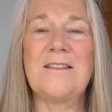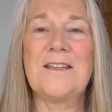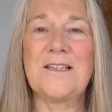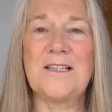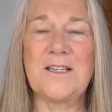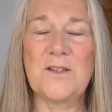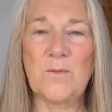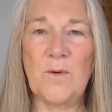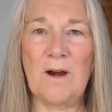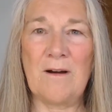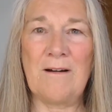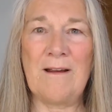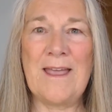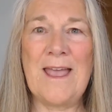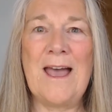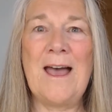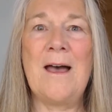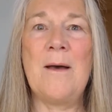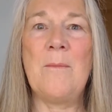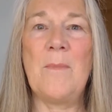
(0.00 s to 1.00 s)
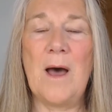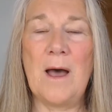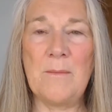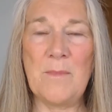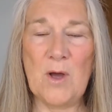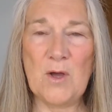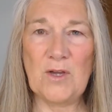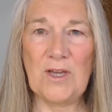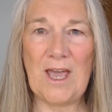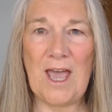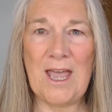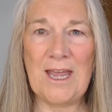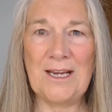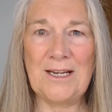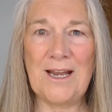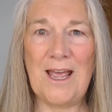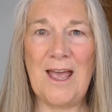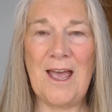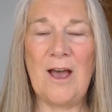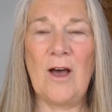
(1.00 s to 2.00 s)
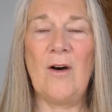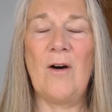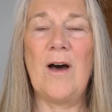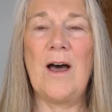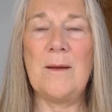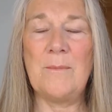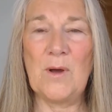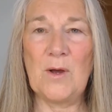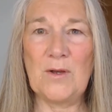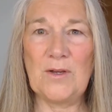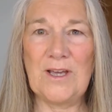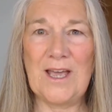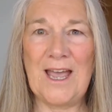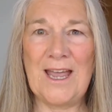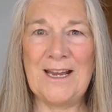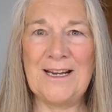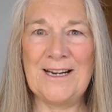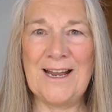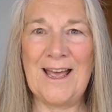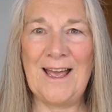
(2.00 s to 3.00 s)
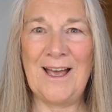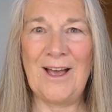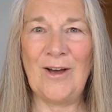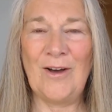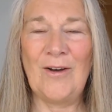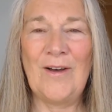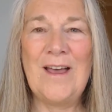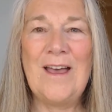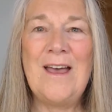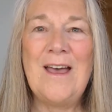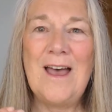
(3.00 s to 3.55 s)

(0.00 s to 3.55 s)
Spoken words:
This is where I am. I'm okay now. I'm okay now.